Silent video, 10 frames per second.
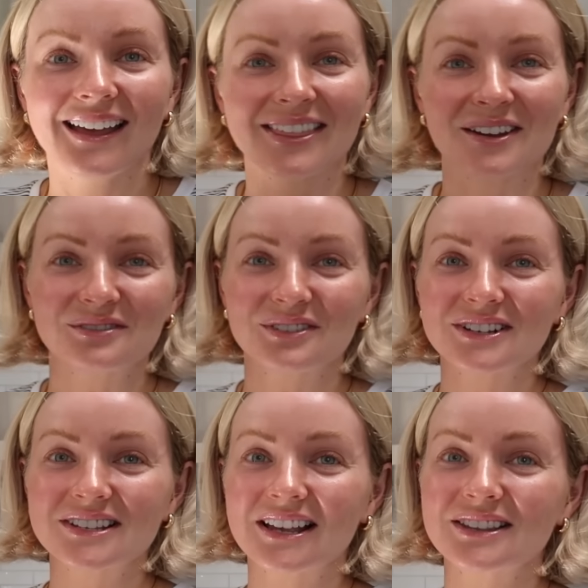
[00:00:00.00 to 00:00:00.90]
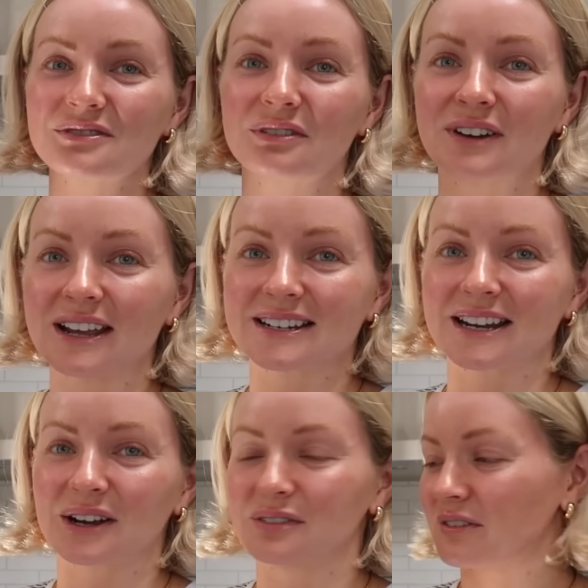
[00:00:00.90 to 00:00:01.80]
The sun's
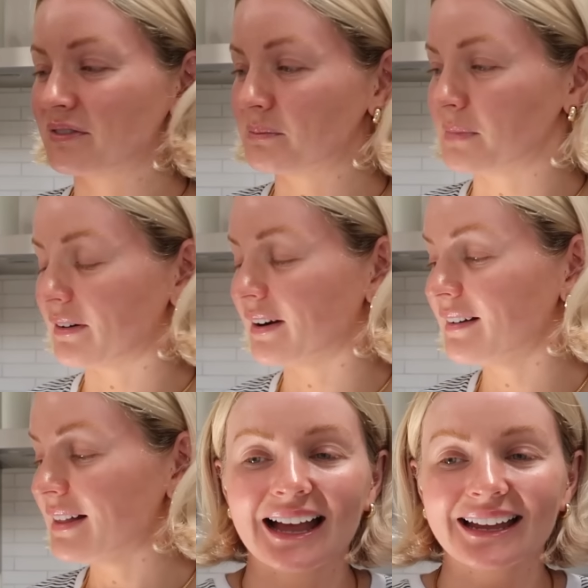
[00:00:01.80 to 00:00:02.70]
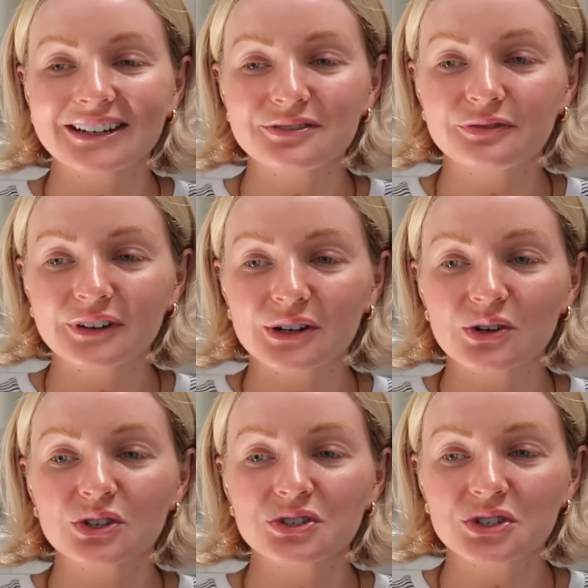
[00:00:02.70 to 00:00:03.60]
reflecting off of the mirror, and I
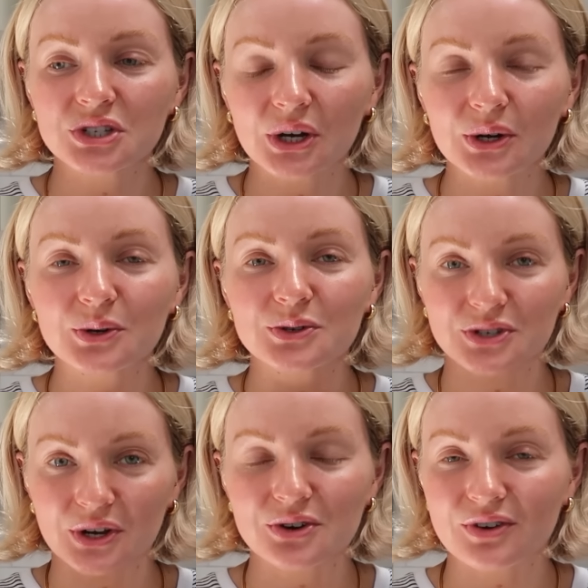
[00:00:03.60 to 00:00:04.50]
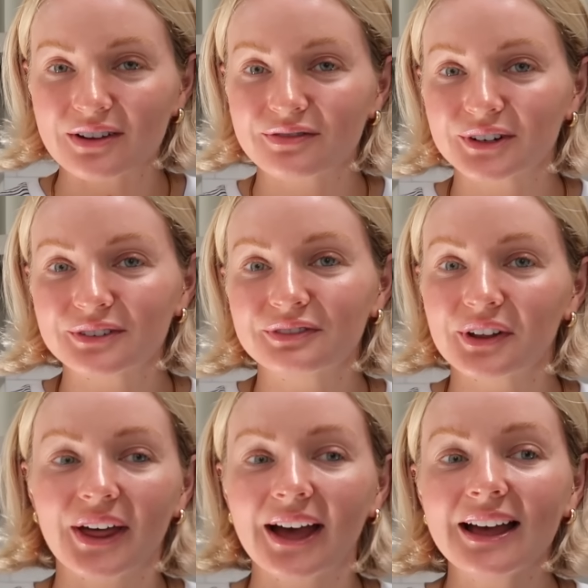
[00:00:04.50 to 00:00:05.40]
feel so, so grateful for
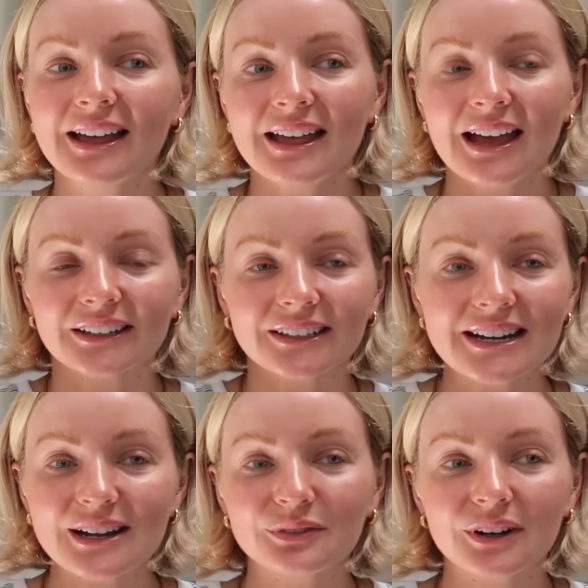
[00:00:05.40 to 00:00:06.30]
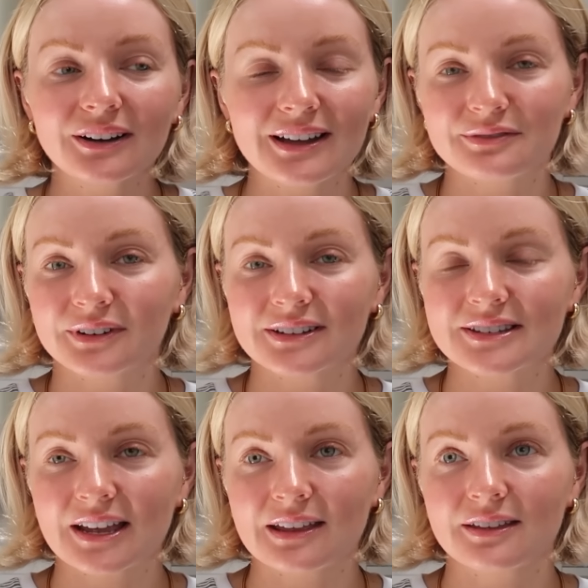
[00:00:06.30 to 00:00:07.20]
that. And I never ever
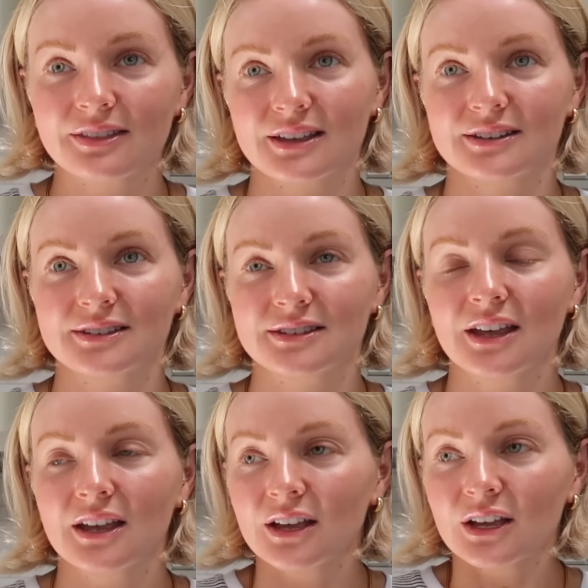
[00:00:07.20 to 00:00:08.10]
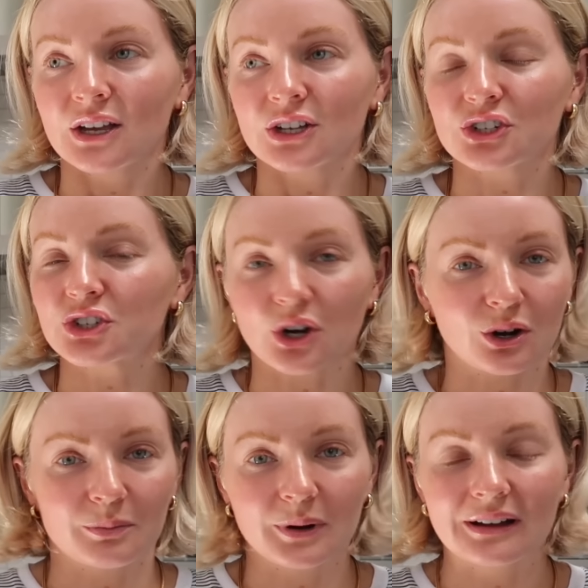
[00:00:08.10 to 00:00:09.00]
take this
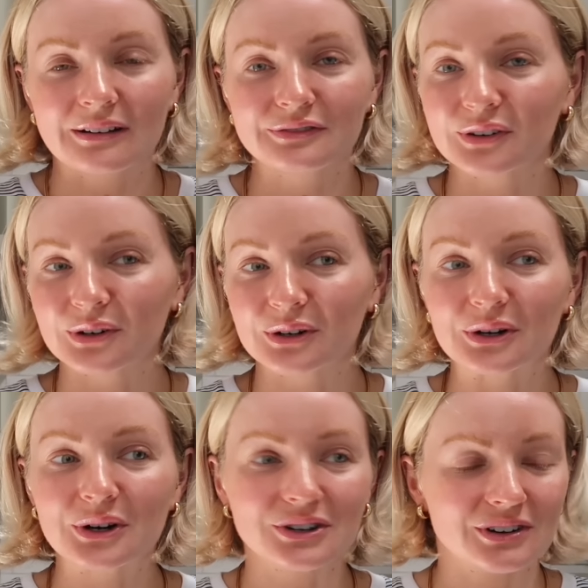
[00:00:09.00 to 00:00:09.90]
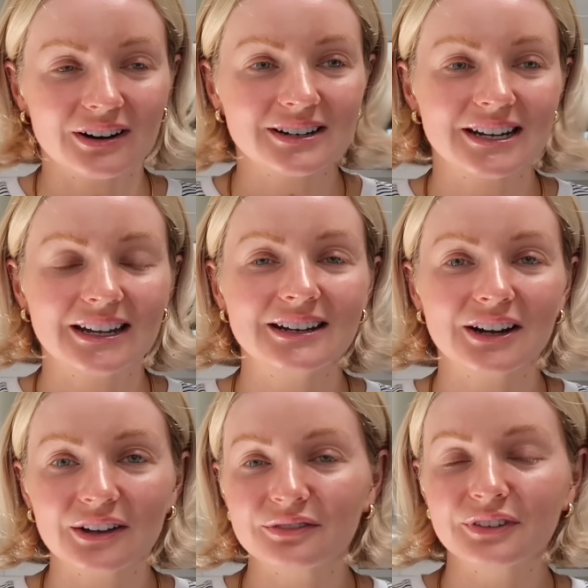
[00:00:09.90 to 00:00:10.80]
job for granted.
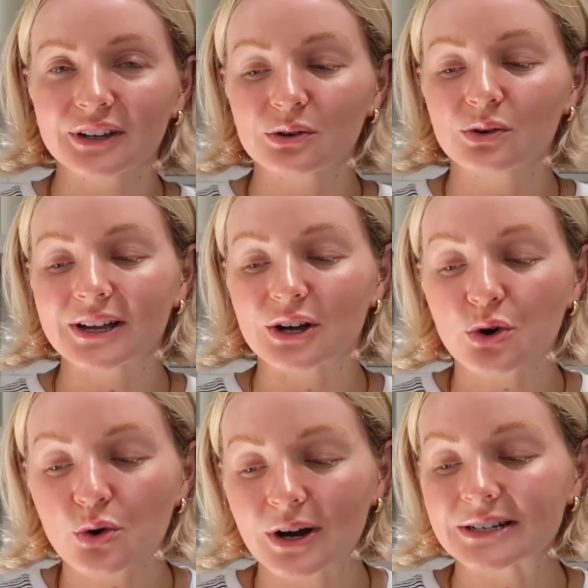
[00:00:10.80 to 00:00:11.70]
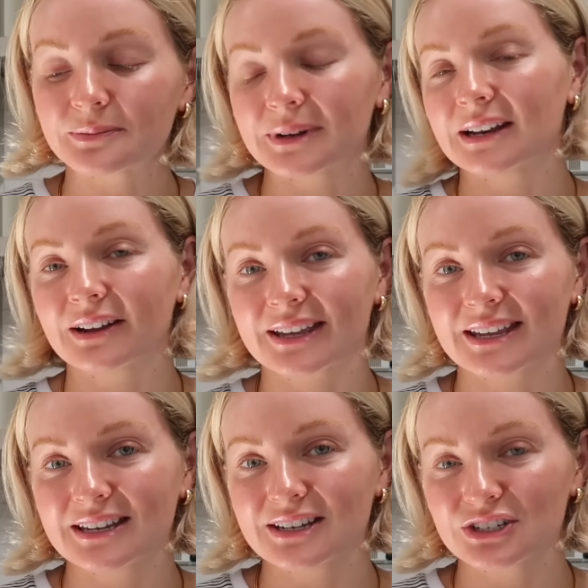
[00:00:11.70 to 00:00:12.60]
I feel incredibly
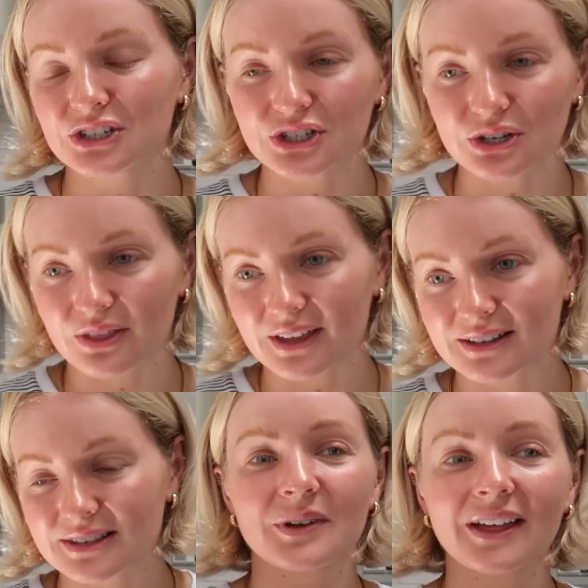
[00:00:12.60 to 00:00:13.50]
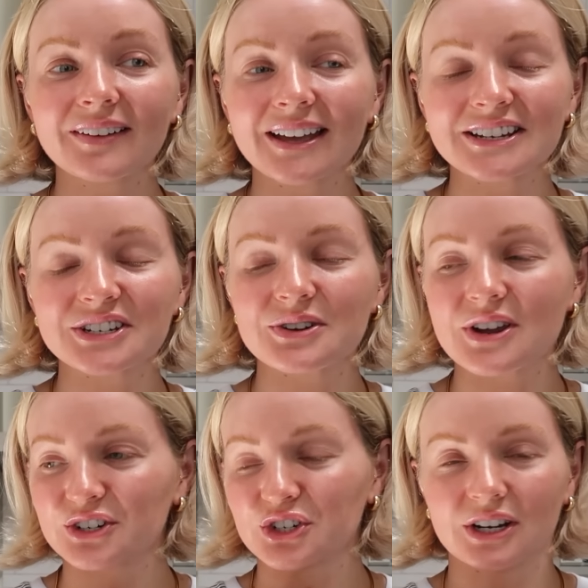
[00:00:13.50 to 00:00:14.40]
lucky to do this. Without getting too
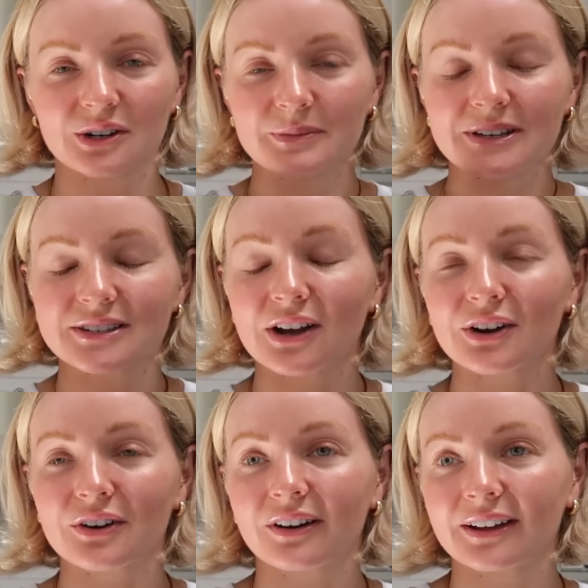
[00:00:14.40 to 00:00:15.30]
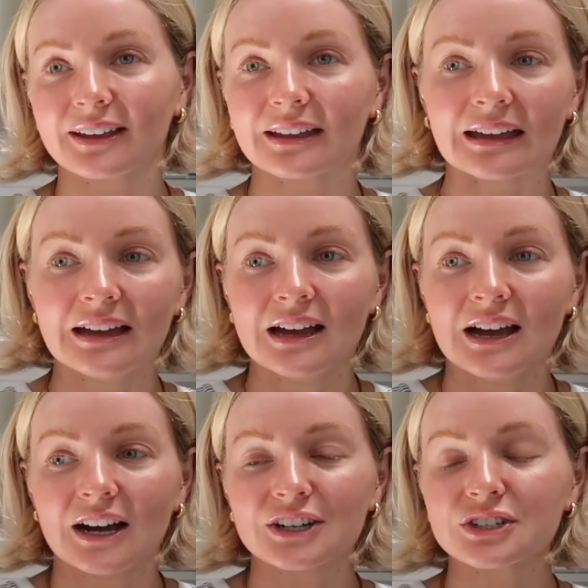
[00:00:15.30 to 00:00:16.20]
gushy or me start crying,
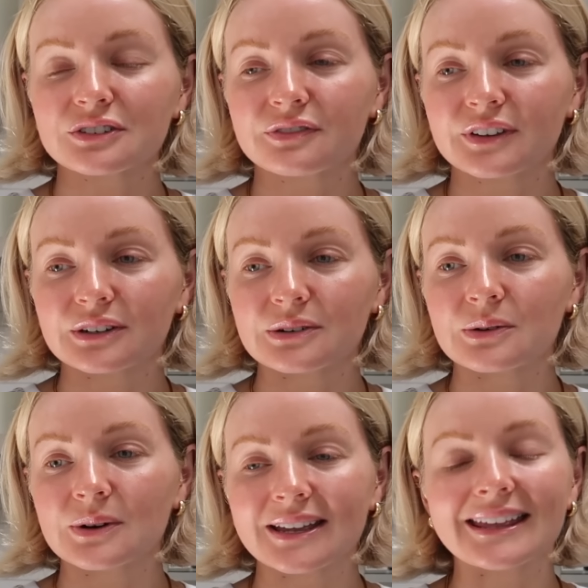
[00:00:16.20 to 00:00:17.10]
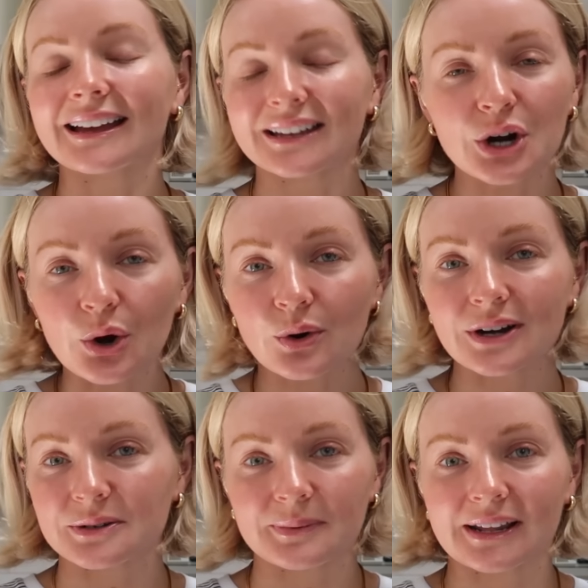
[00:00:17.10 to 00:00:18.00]
I just feel, yeah,
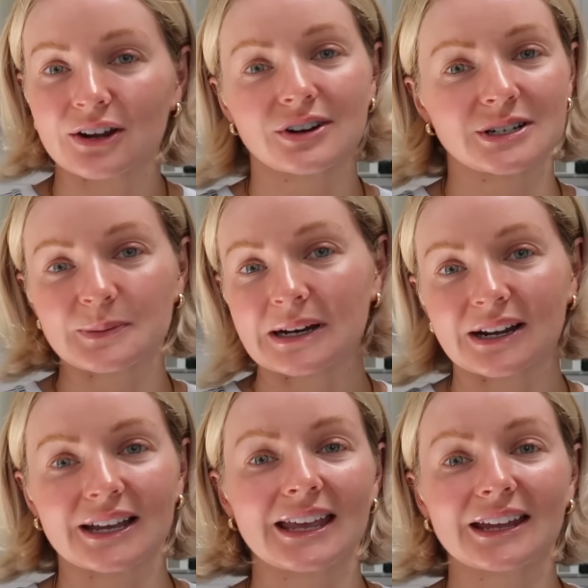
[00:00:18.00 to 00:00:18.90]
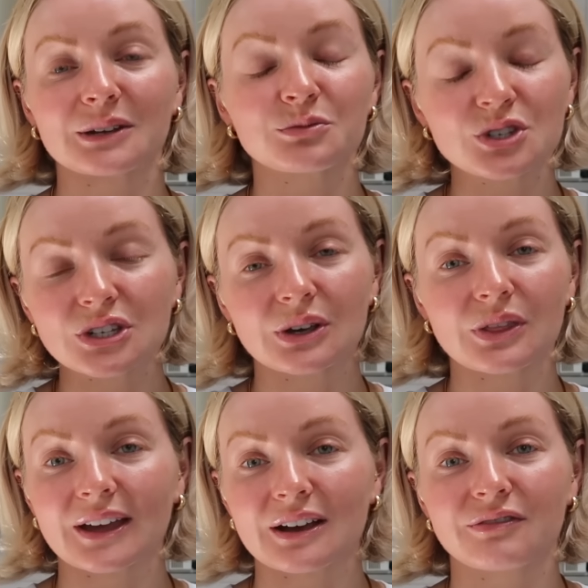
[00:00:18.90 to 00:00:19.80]
incredibly, incredibly lucky, and I'm so
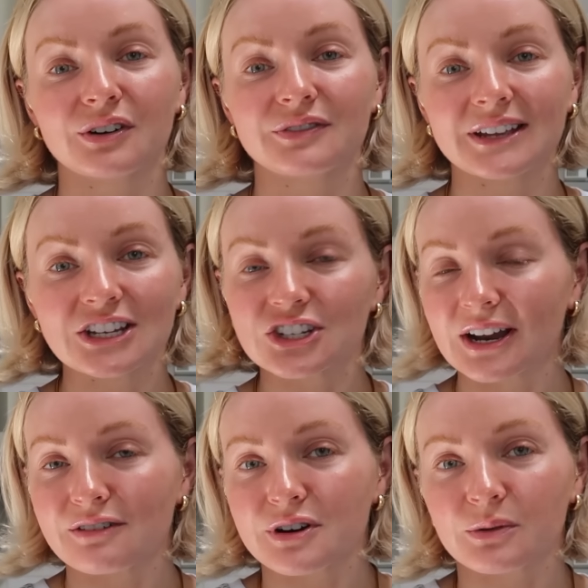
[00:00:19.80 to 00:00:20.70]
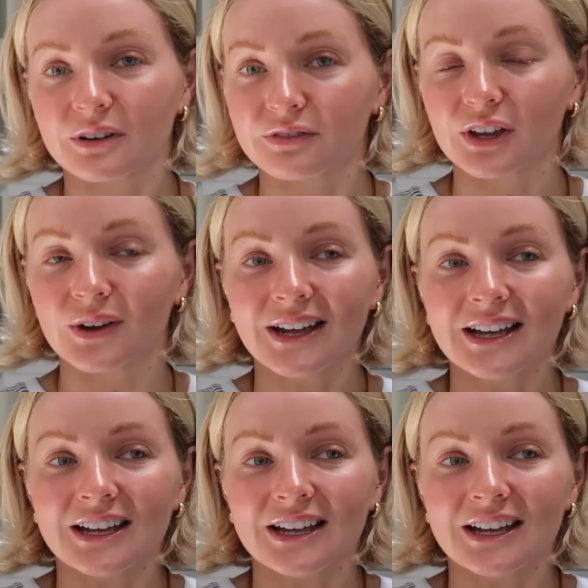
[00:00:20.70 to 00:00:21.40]
thankful for each and every one of you.